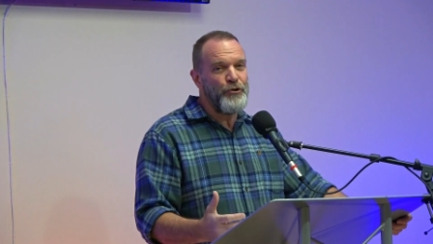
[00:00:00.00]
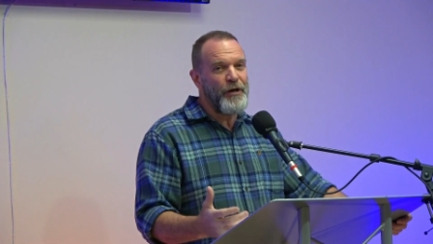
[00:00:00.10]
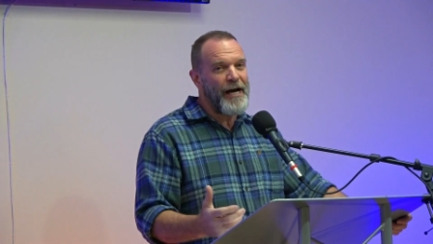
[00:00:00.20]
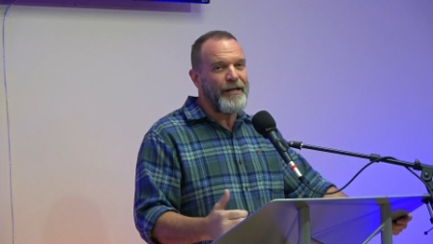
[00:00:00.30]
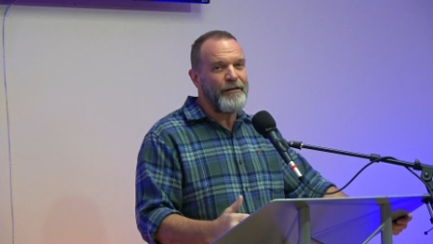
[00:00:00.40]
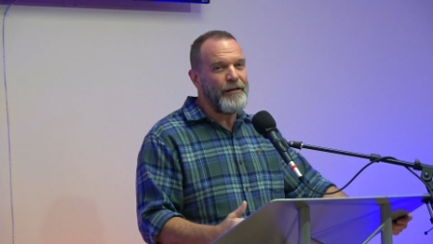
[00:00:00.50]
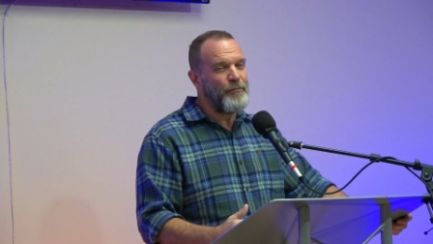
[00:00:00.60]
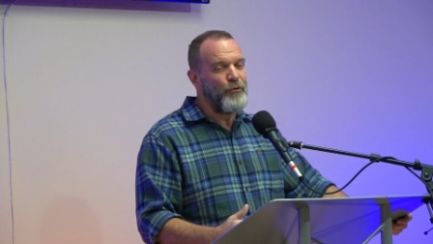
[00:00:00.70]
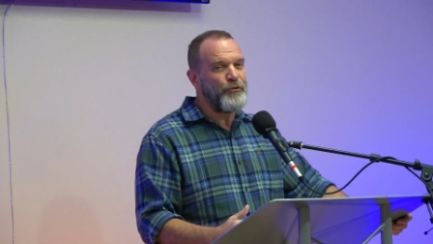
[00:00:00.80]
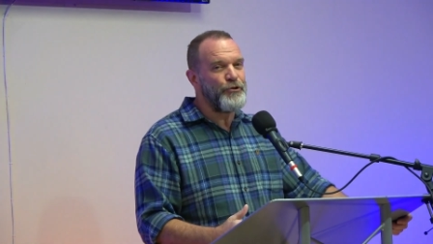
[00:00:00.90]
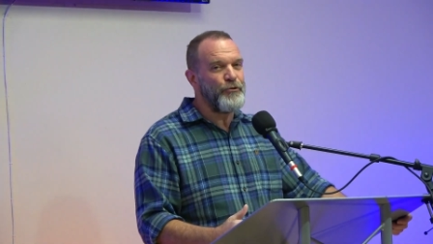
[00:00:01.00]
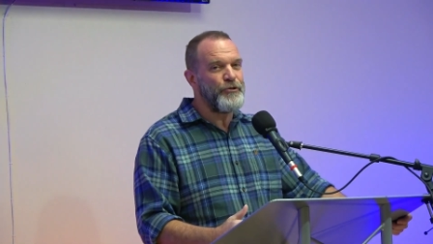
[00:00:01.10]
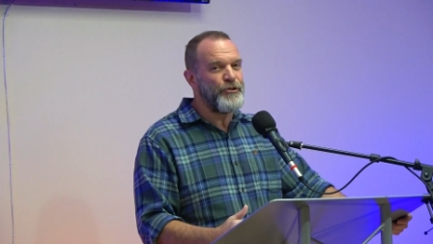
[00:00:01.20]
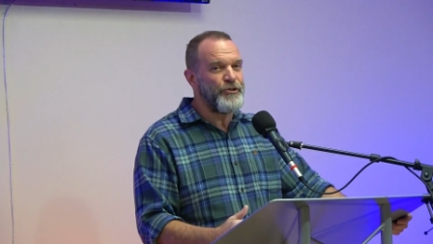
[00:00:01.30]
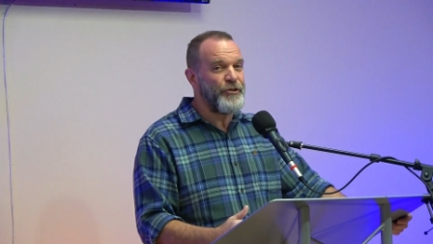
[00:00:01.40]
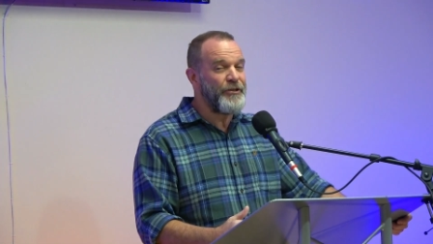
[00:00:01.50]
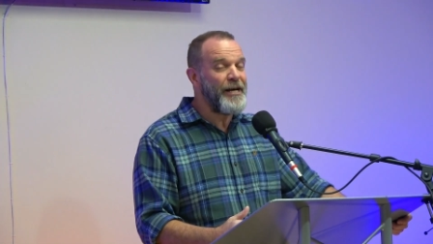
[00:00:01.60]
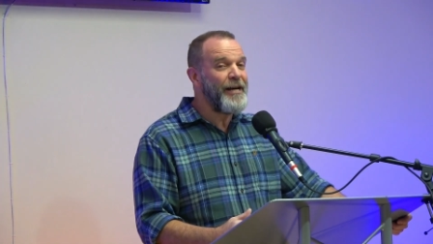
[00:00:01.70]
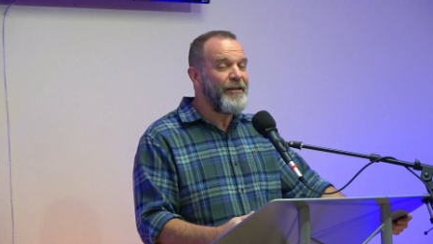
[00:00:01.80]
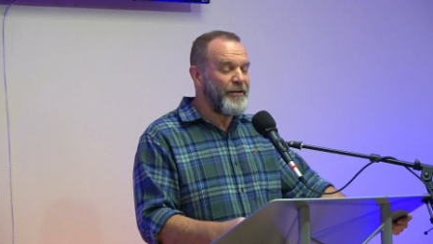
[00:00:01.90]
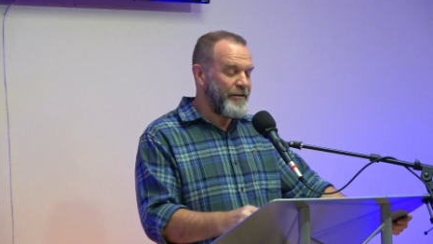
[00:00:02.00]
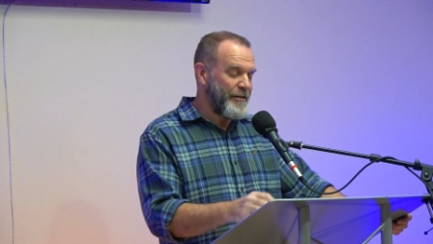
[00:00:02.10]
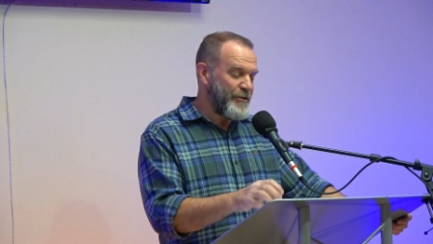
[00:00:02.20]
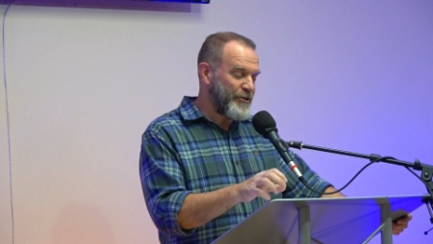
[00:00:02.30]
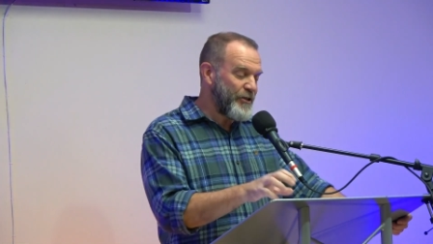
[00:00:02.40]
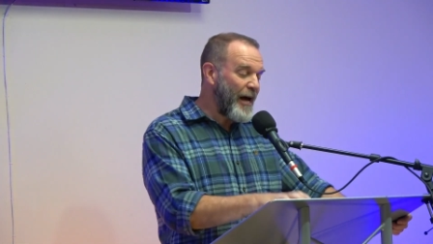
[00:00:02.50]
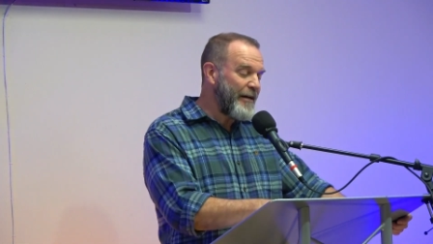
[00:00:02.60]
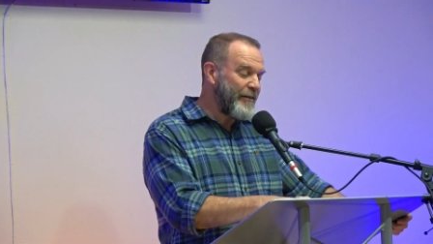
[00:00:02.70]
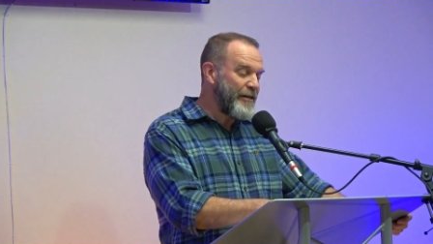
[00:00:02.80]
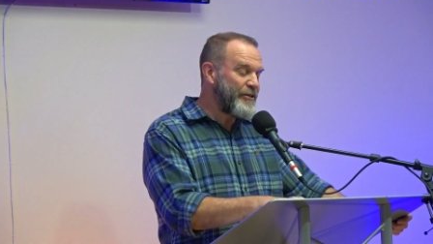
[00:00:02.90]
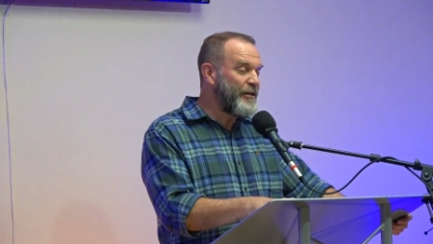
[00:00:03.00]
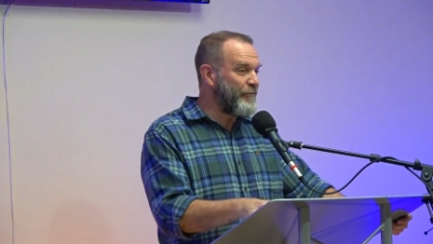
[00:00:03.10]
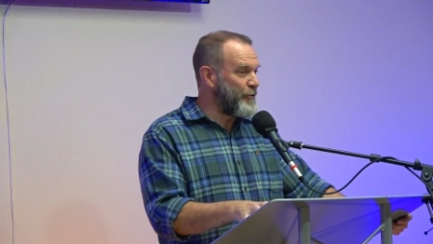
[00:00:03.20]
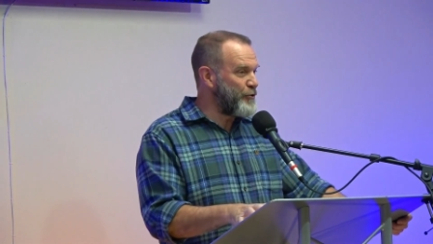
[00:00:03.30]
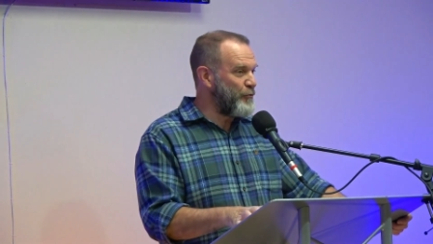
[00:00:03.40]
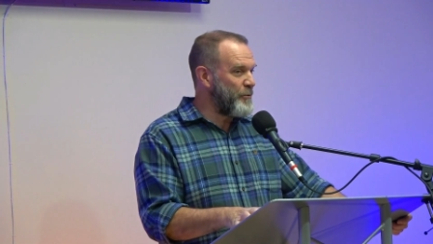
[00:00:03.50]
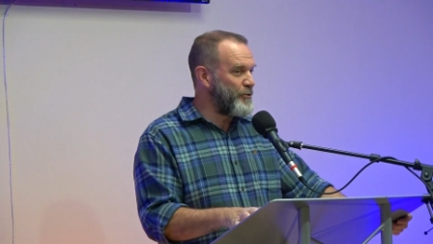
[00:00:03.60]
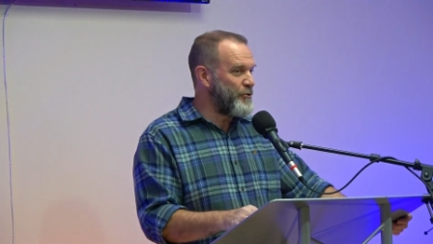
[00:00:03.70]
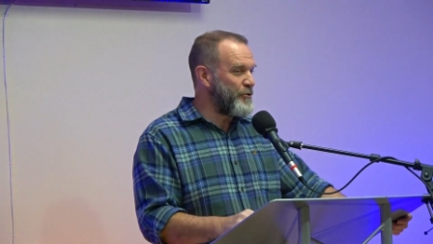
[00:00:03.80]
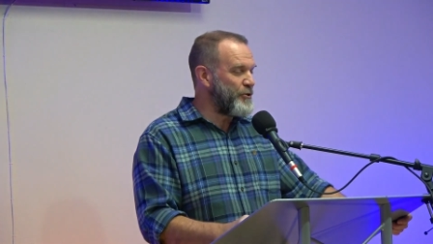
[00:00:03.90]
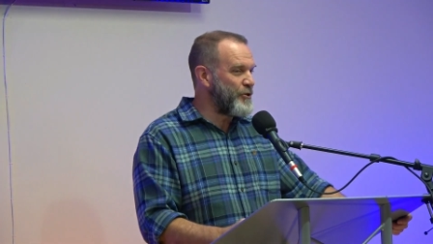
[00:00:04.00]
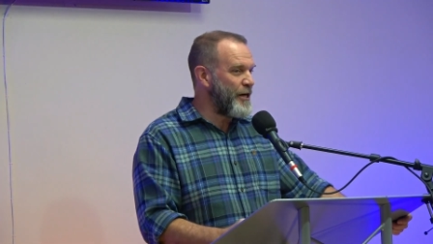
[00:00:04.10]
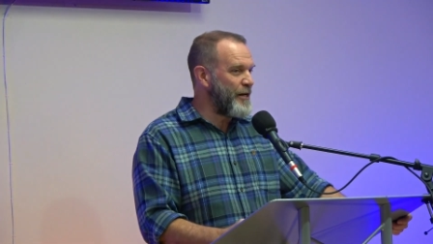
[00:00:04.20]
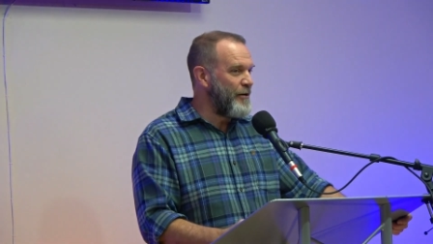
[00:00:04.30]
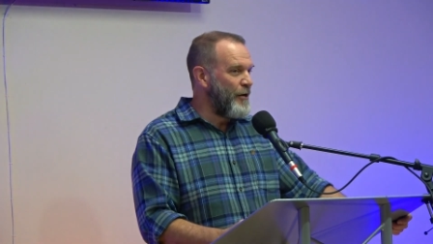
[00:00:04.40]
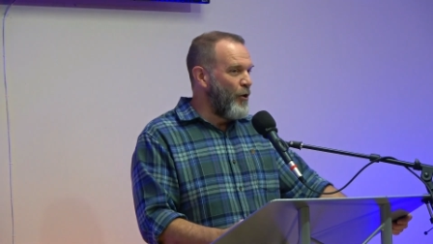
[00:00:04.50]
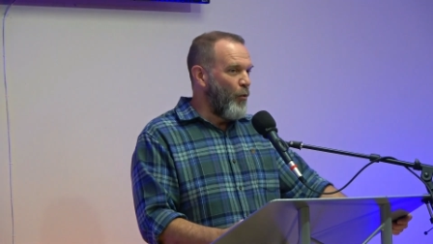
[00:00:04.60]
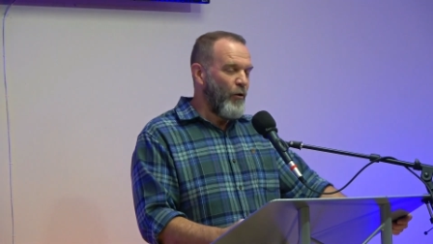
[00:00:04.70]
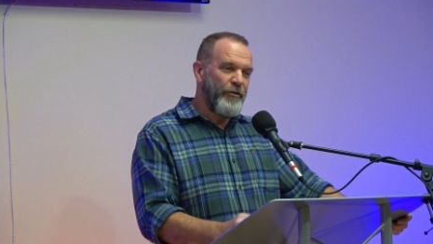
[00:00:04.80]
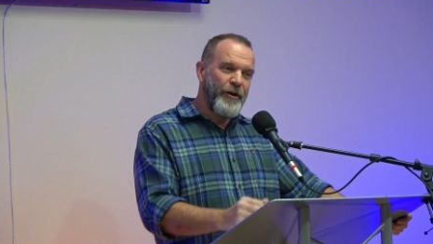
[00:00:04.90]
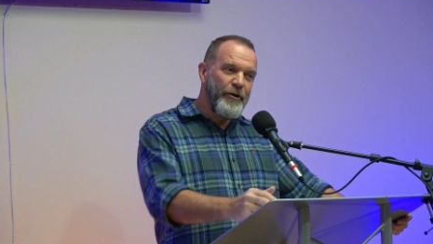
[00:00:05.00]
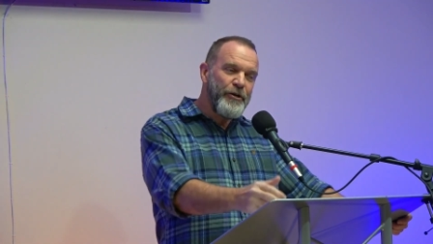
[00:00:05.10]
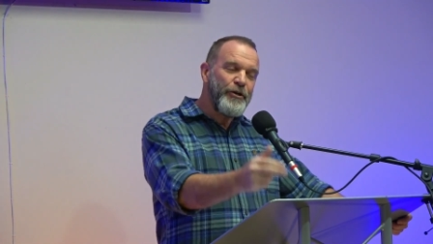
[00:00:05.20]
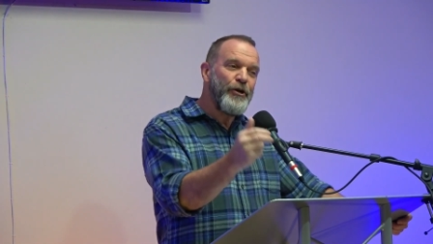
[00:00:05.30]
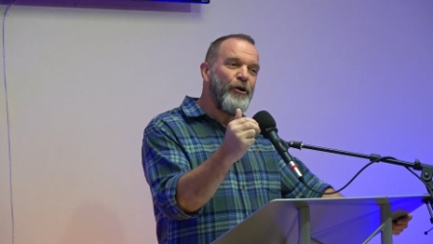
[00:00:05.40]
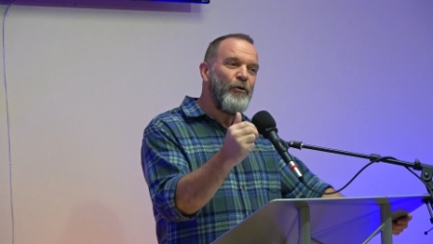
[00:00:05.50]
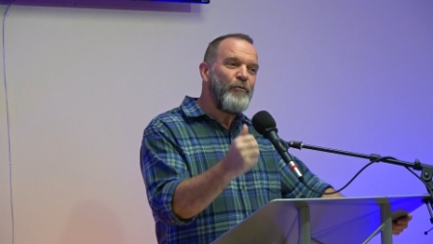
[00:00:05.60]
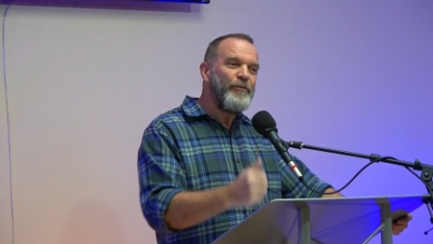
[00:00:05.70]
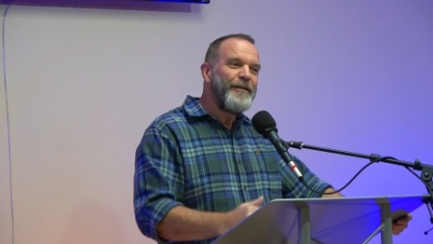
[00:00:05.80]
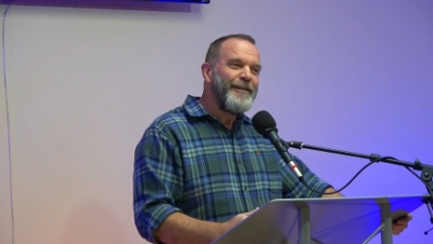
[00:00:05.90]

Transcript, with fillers: you got liberal churches today that cite these different scriptures and say, well, there you go.